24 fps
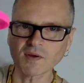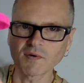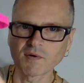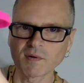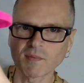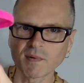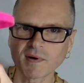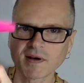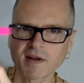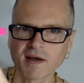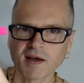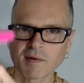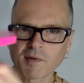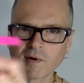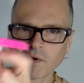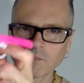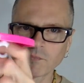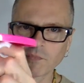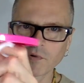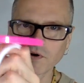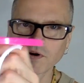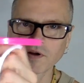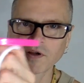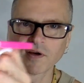What am I talking
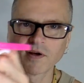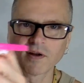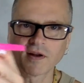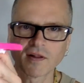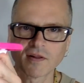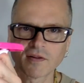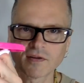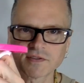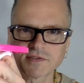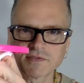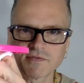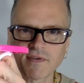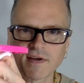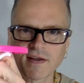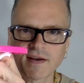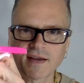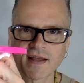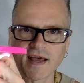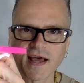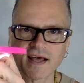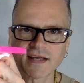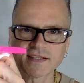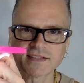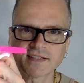about? Pretty good. It looks
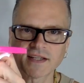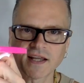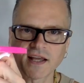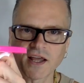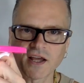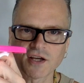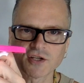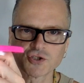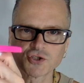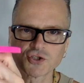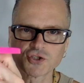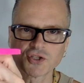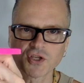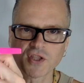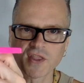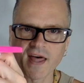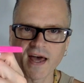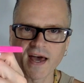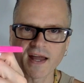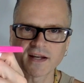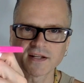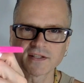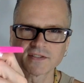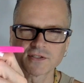fantastic. So
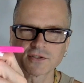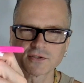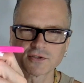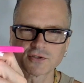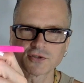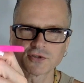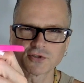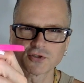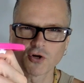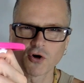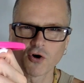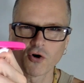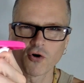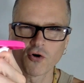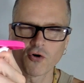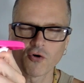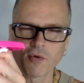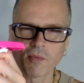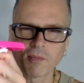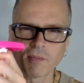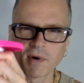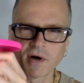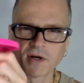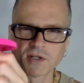that is
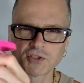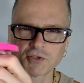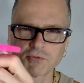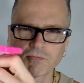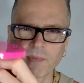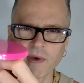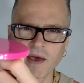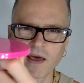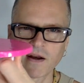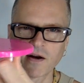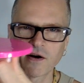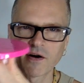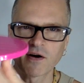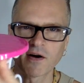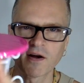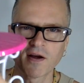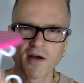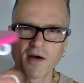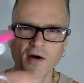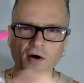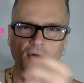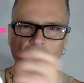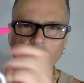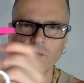so much better.
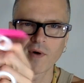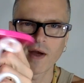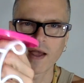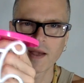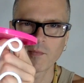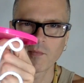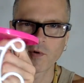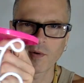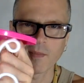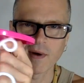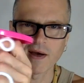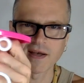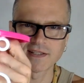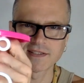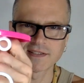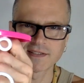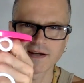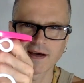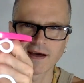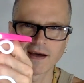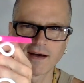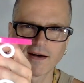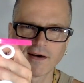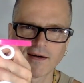Way more my
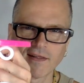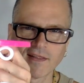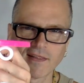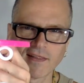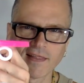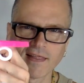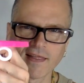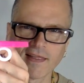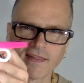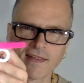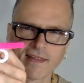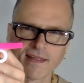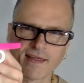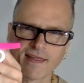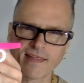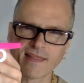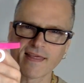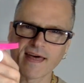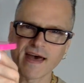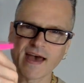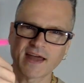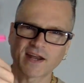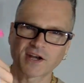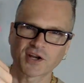style than
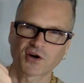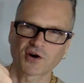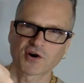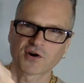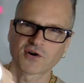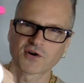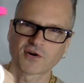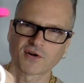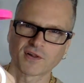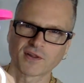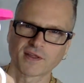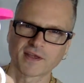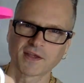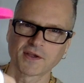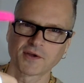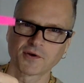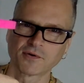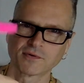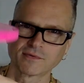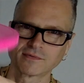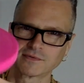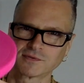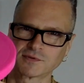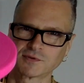that
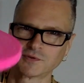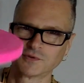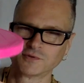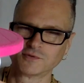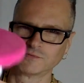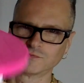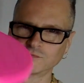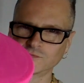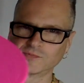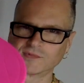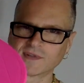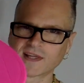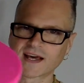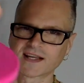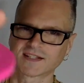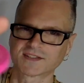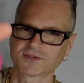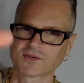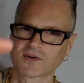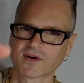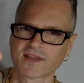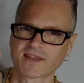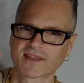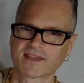curly.
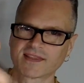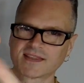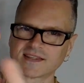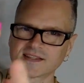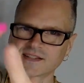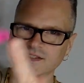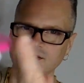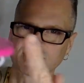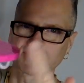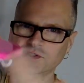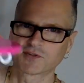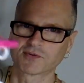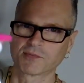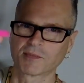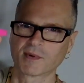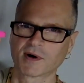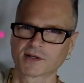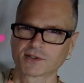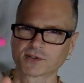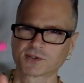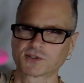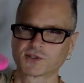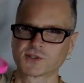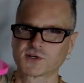That's this is too
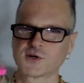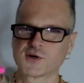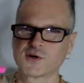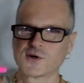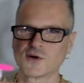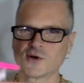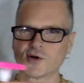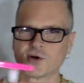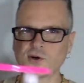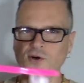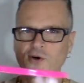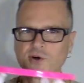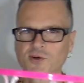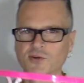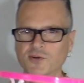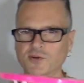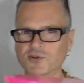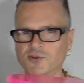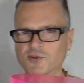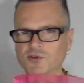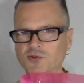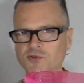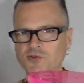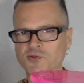much
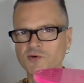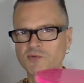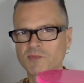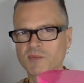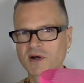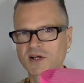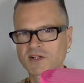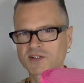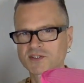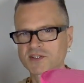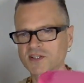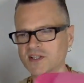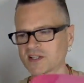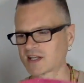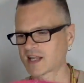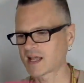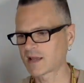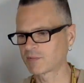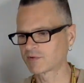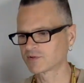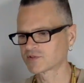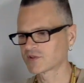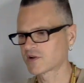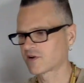too, too much, and the
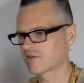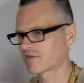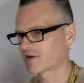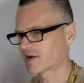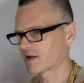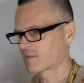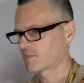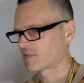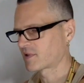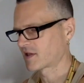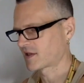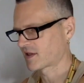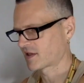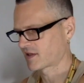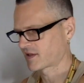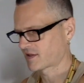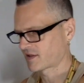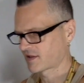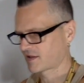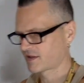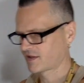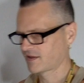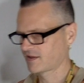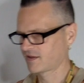table's already pink.
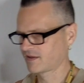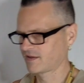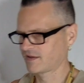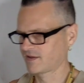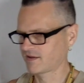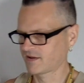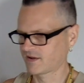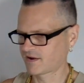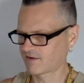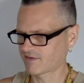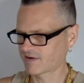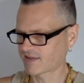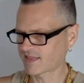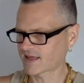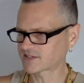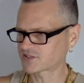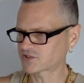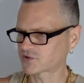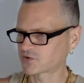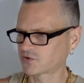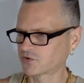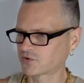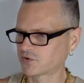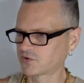All right,
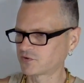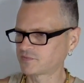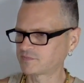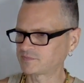that's cool.